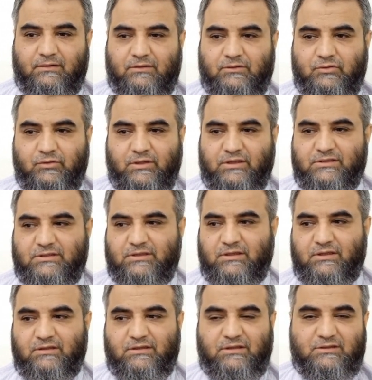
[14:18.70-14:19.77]
you can
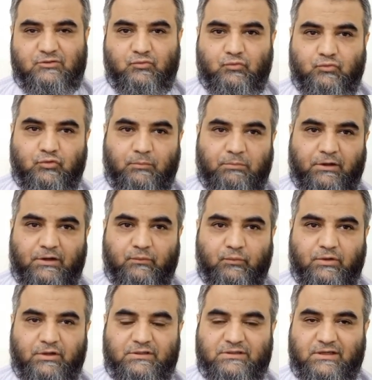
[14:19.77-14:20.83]
see these do the blood
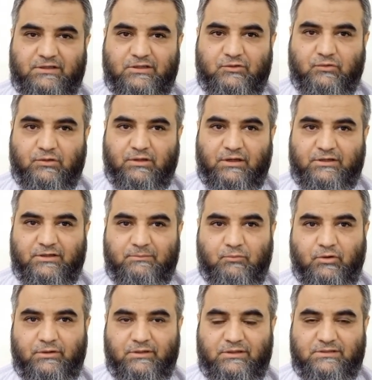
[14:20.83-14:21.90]
works, anti-nuclear
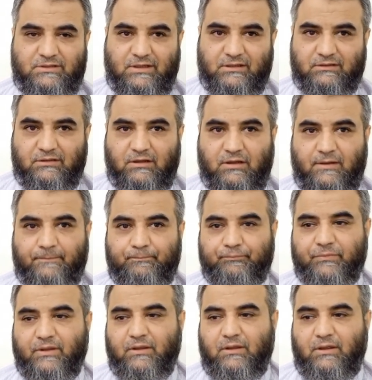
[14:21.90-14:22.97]
antibodies, ANCA,
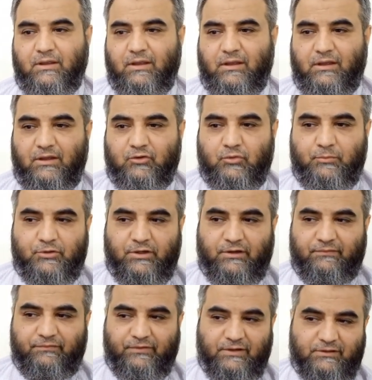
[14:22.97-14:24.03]

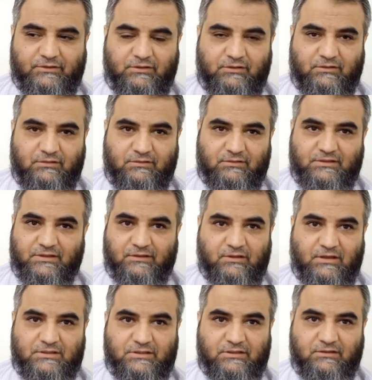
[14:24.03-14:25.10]
rheumatoid factors. This is a
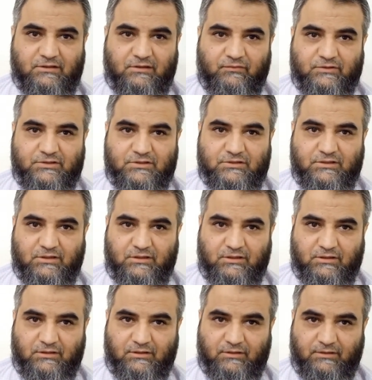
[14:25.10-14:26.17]
classical, which is
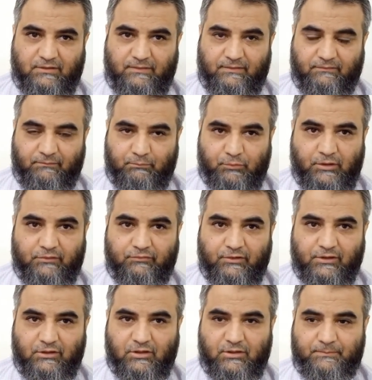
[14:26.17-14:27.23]
the blood
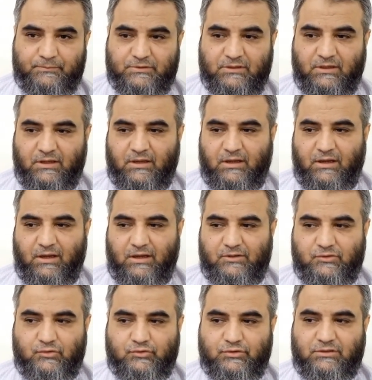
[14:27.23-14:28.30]
workups.
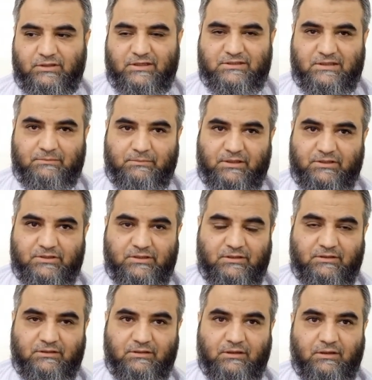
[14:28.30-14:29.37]
And usually, as I
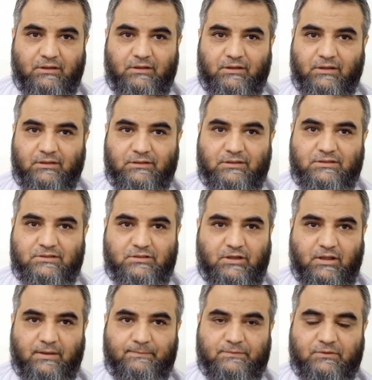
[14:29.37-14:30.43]
mentioned, in these
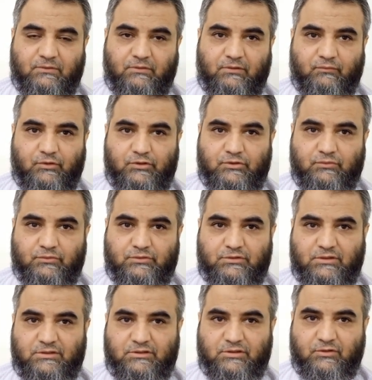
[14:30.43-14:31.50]
types, we use
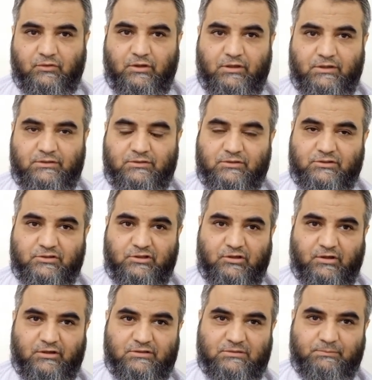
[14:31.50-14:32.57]
the steroids or
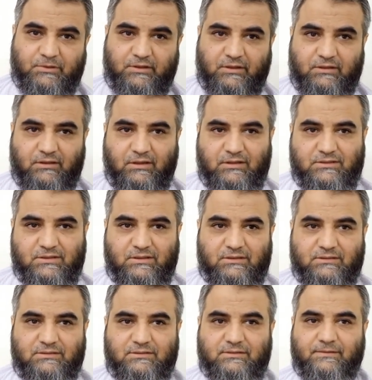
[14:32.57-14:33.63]
steroid sparing
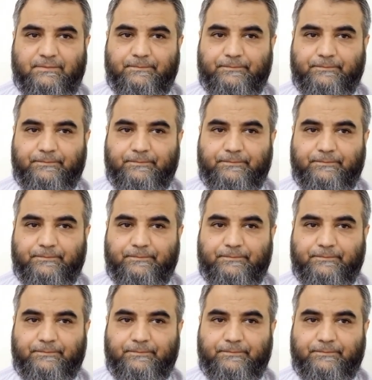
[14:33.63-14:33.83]
agents.